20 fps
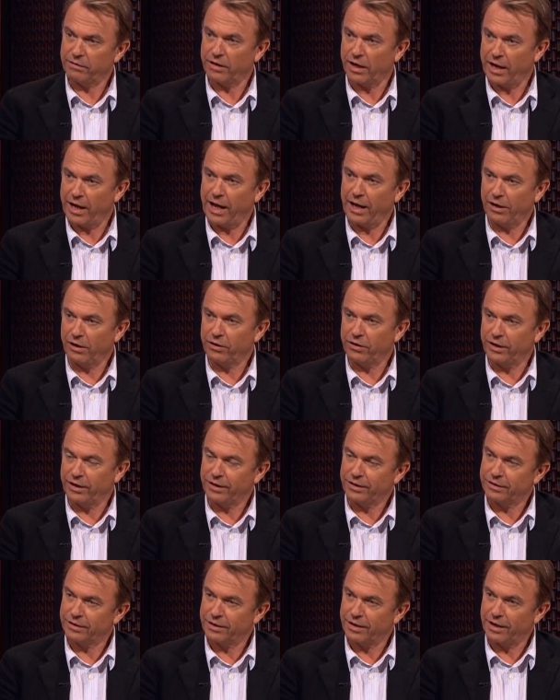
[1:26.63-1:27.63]
had a look at
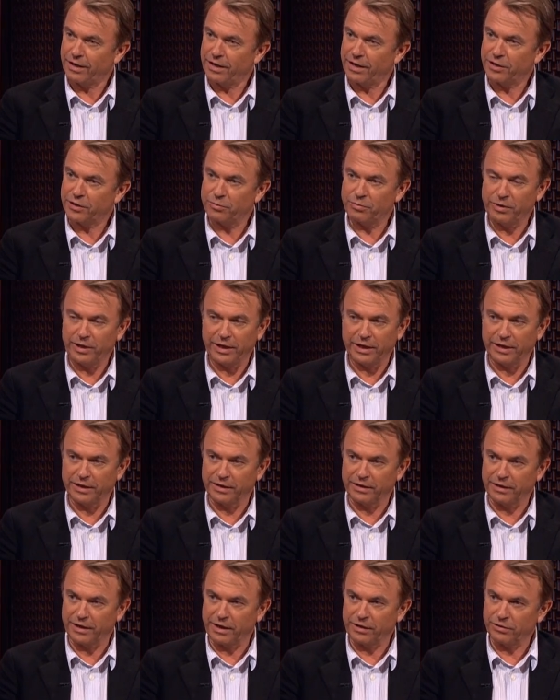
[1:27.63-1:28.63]
it last week
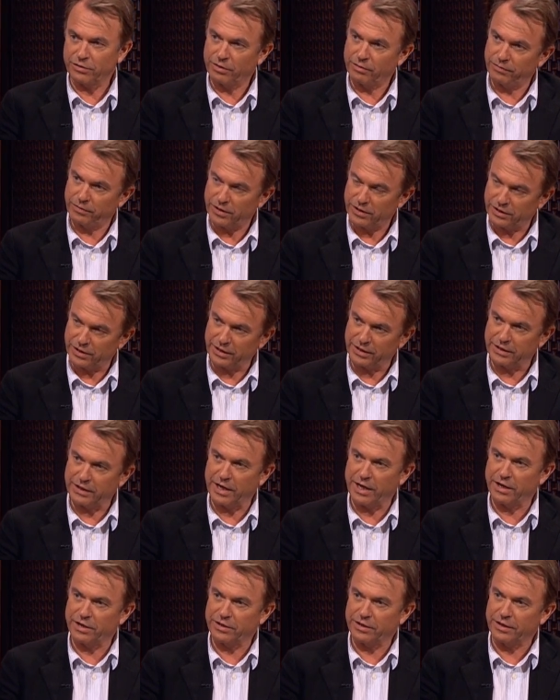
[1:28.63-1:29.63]
and I saw the first 6
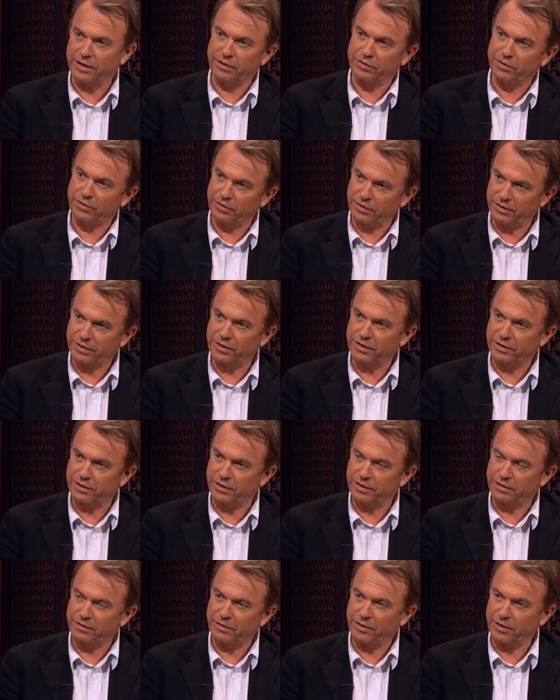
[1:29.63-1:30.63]
hours and I thought this
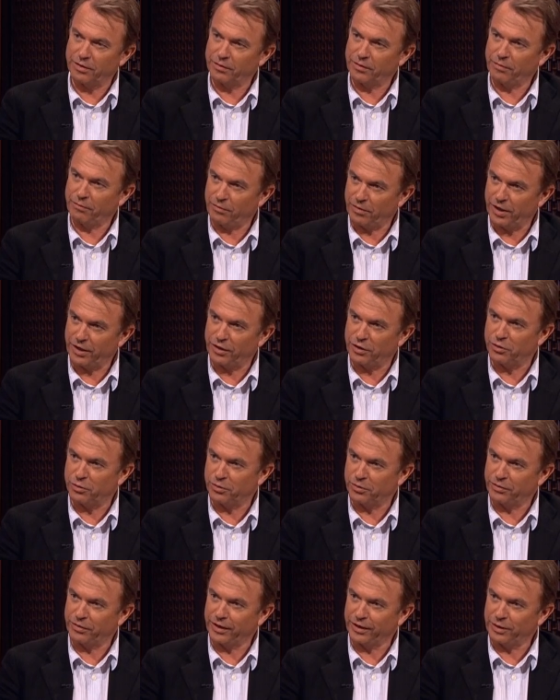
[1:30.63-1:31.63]
is a very
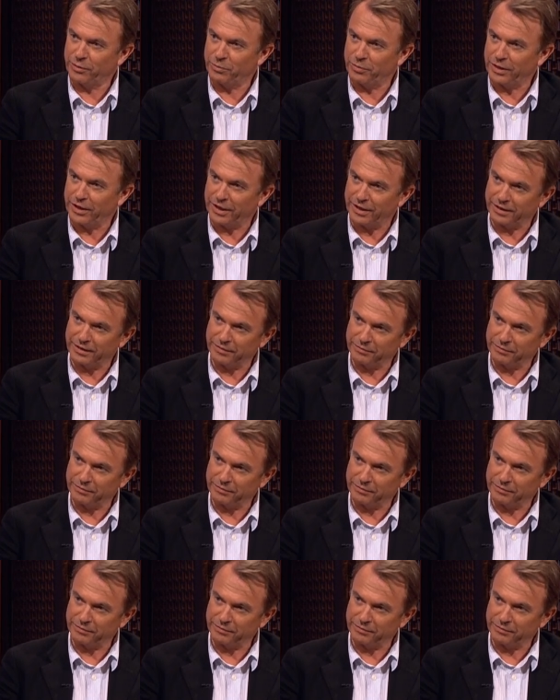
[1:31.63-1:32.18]
cool thing to be in.